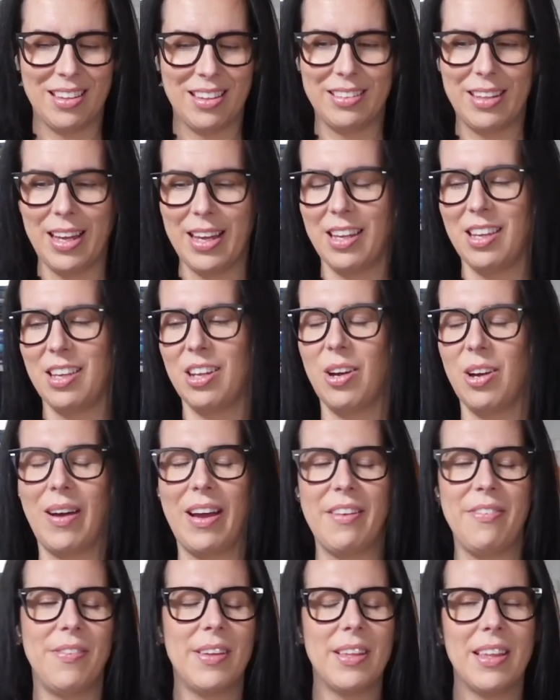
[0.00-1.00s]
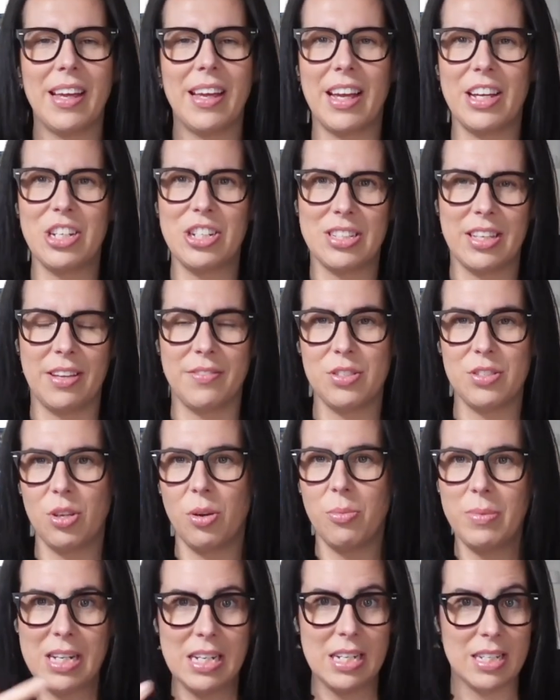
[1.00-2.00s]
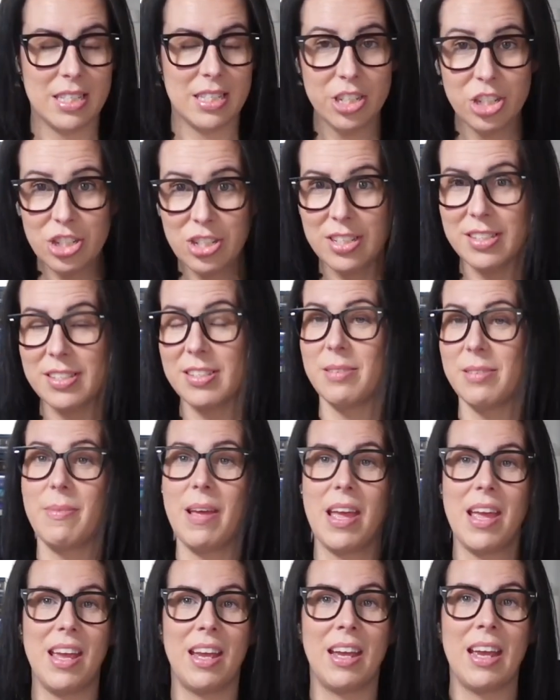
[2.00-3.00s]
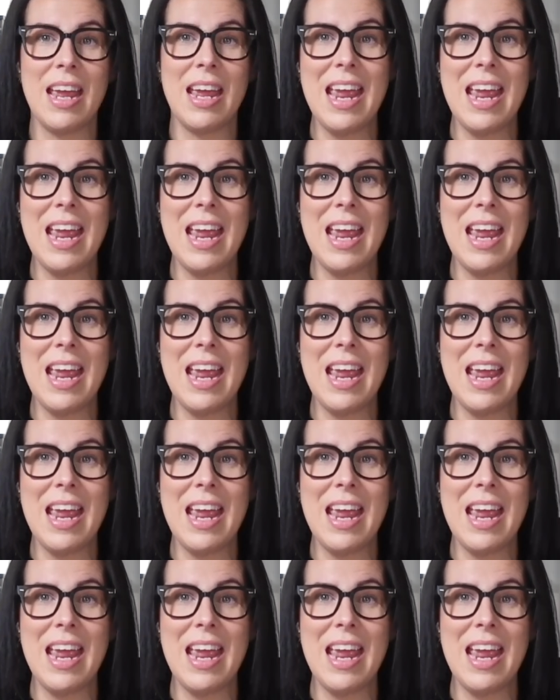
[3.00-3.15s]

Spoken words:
like, I feel like I just have so many decisions to make